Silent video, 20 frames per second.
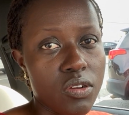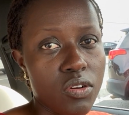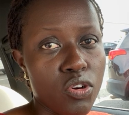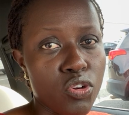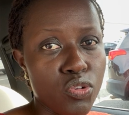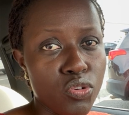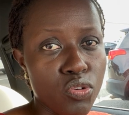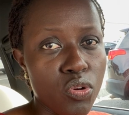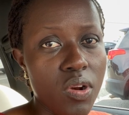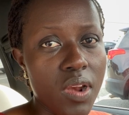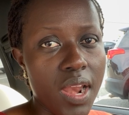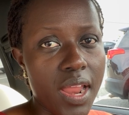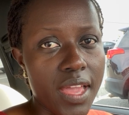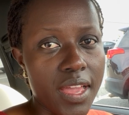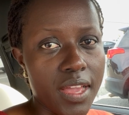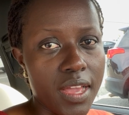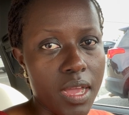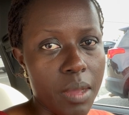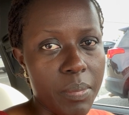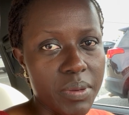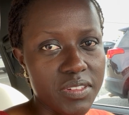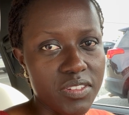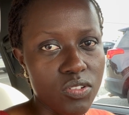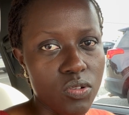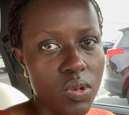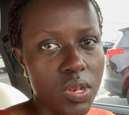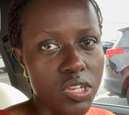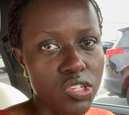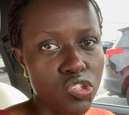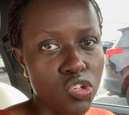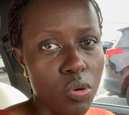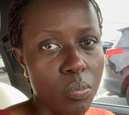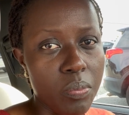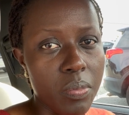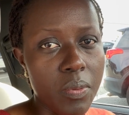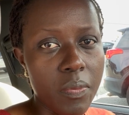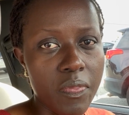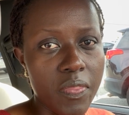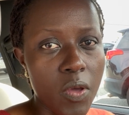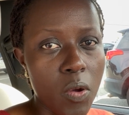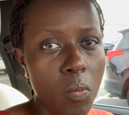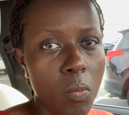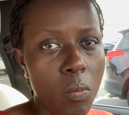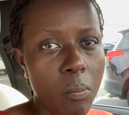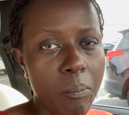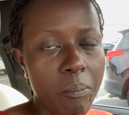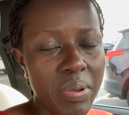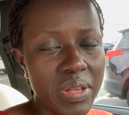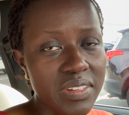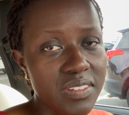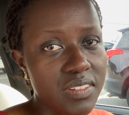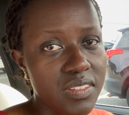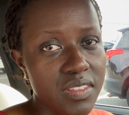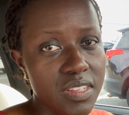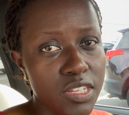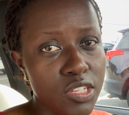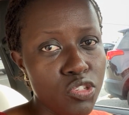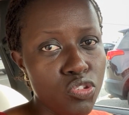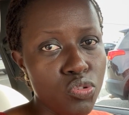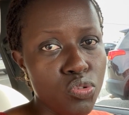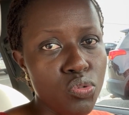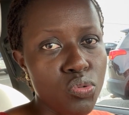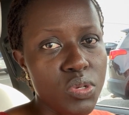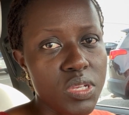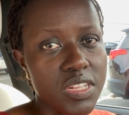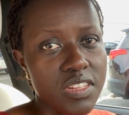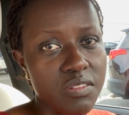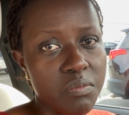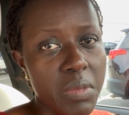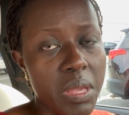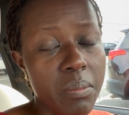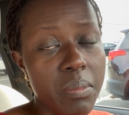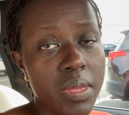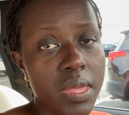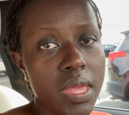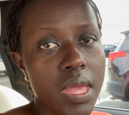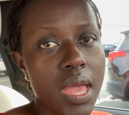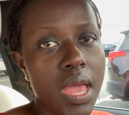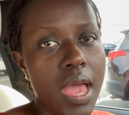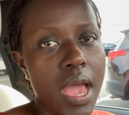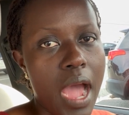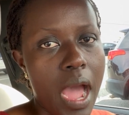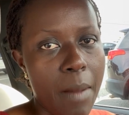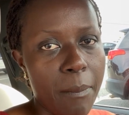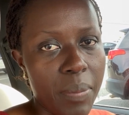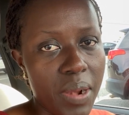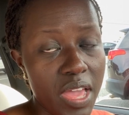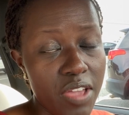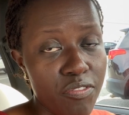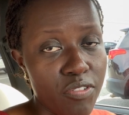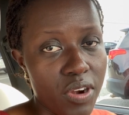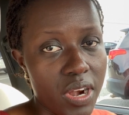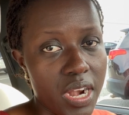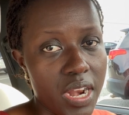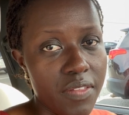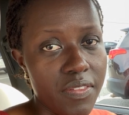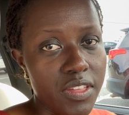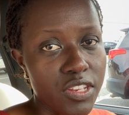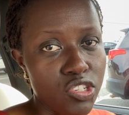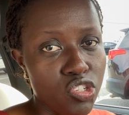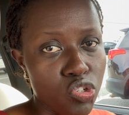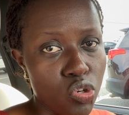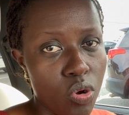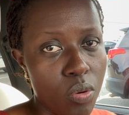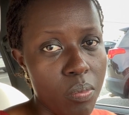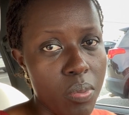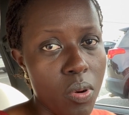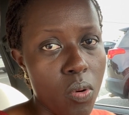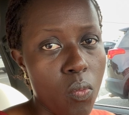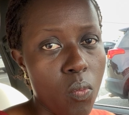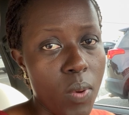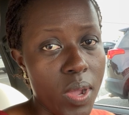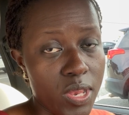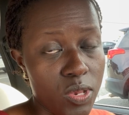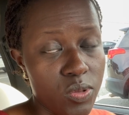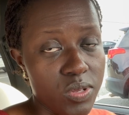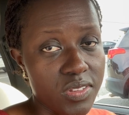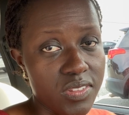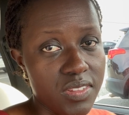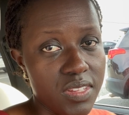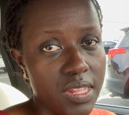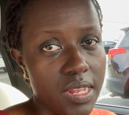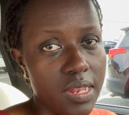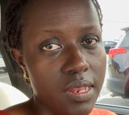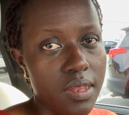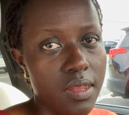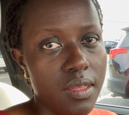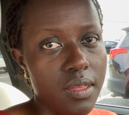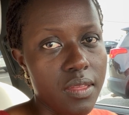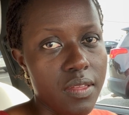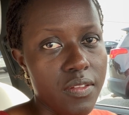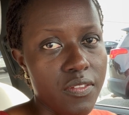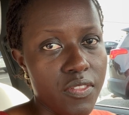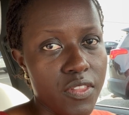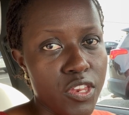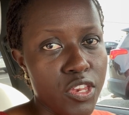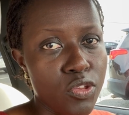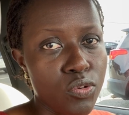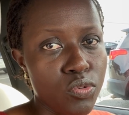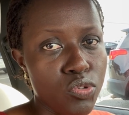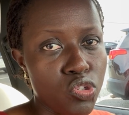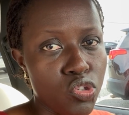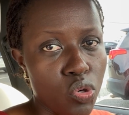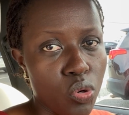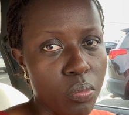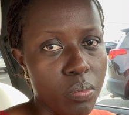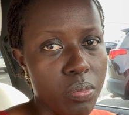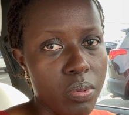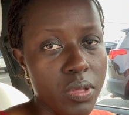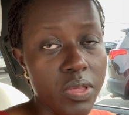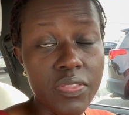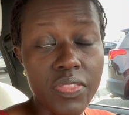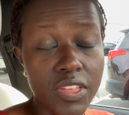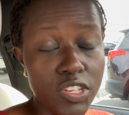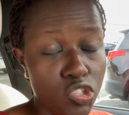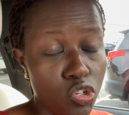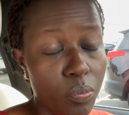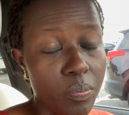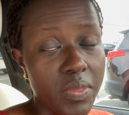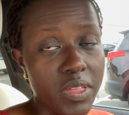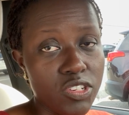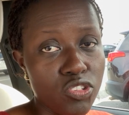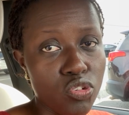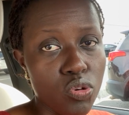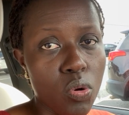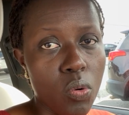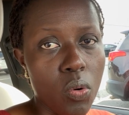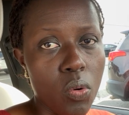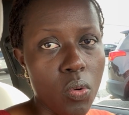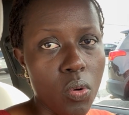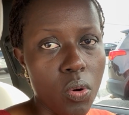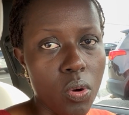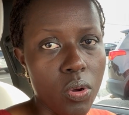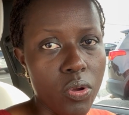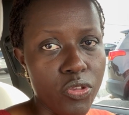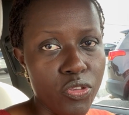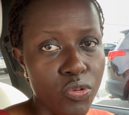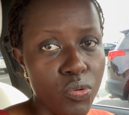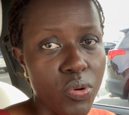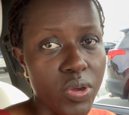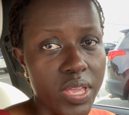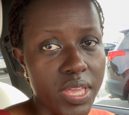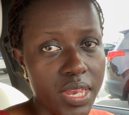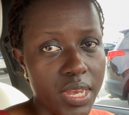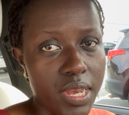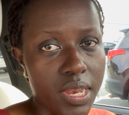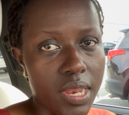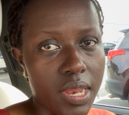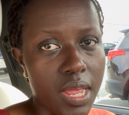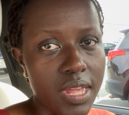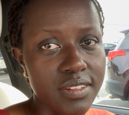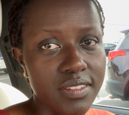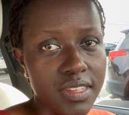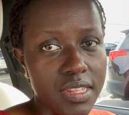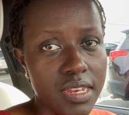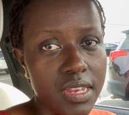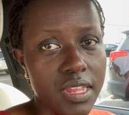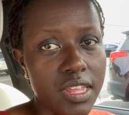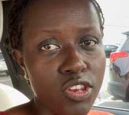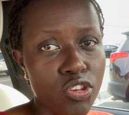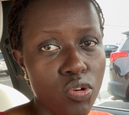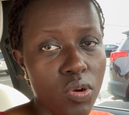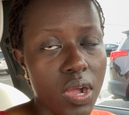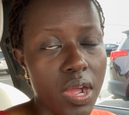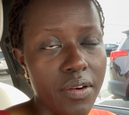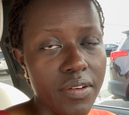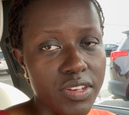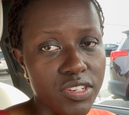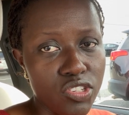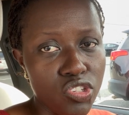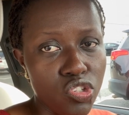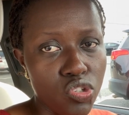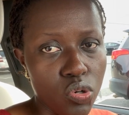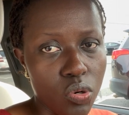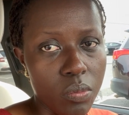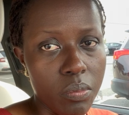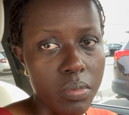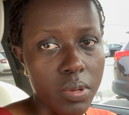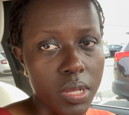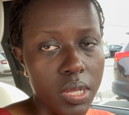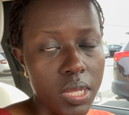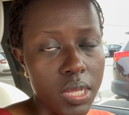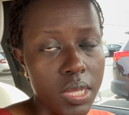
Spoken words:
or you don't like a particular job, the best thing to do is maybe apply for another job while you're still in the new job, in the job that you're in, as in your current job.